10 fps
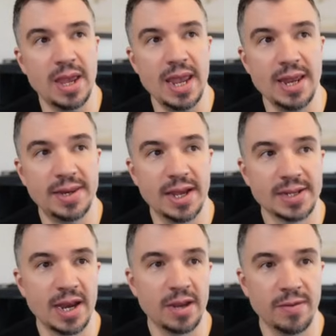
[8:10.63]
it does
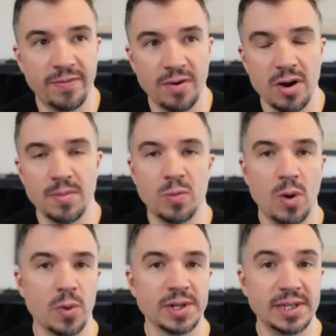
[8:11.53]
kind of confirm
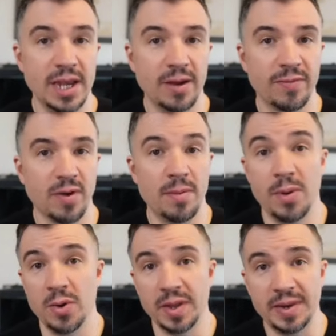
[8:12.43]
what we're seeing from
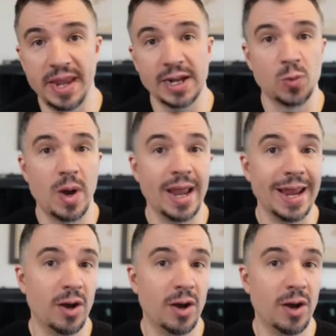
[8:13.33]
both the DXY and